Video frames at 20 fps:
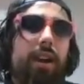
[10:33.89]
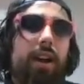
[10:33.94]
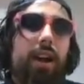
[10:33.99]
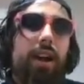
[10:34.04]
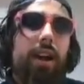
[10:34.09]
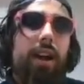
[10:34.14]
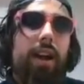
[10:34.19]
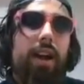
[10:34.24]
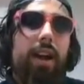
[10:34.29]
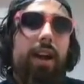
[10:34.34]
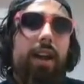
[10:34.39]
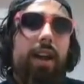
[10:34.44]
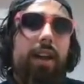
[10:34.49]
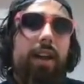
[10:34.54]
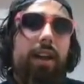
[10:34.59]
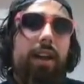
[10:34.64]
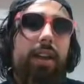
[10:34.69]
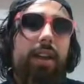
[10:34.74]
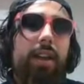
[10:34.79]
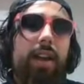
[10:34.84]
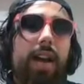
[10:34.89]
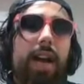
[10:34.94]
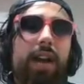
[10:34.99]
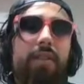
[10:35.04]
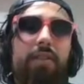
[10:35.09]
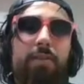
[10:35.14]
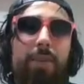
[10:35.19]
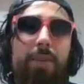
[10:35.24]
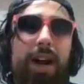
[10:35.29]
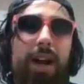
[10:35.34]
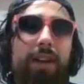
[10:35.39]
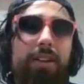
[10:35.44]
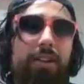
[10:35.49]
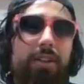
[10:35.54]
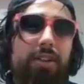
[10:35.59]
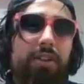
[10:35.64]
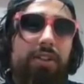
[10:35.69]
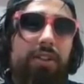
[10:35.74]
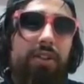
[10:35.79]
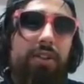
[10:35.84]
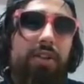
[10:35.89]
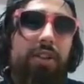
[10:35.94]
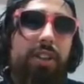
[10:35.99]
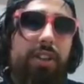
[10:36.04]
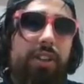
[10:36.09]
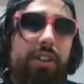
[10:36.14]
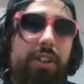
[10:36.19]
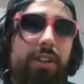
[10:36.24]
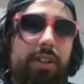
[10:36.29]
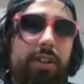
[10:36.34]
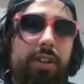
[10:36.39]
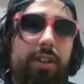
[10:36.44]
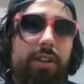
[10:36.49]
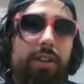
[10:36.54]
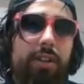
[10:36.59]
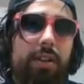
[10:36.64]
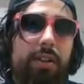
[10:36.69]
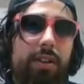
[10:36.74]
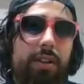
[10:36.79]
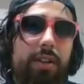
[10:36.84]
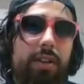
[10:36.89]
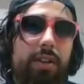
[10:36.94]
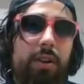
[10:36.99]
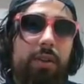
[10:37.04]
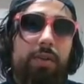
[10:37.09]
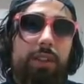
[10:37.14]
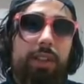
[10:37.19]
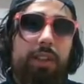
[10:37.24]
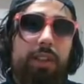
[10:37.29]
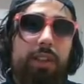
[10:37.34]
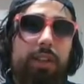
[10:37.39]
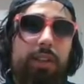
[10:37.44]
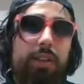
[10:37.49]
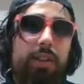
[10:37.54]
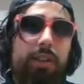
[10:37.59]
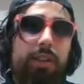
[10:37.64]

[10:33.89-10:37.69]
I have a bachelor's degree only,